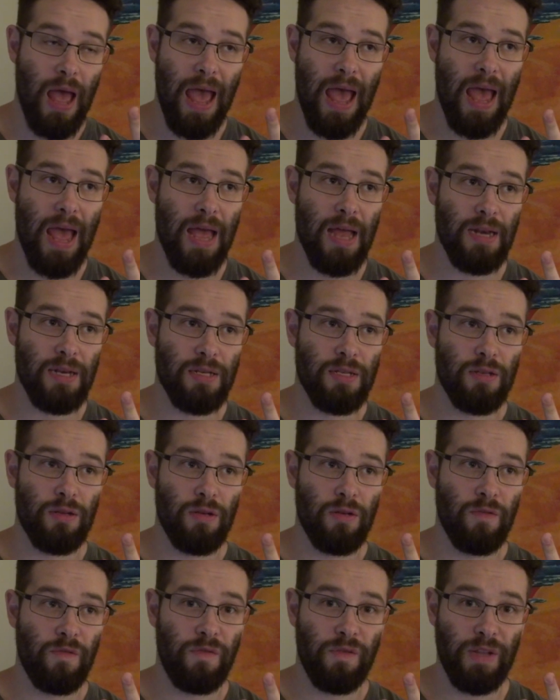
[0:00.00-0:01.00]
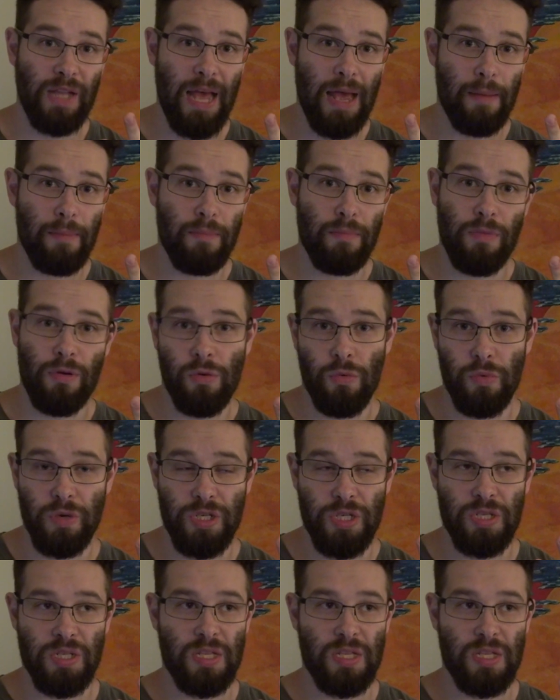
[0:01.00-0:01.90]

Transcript: and phlegm, which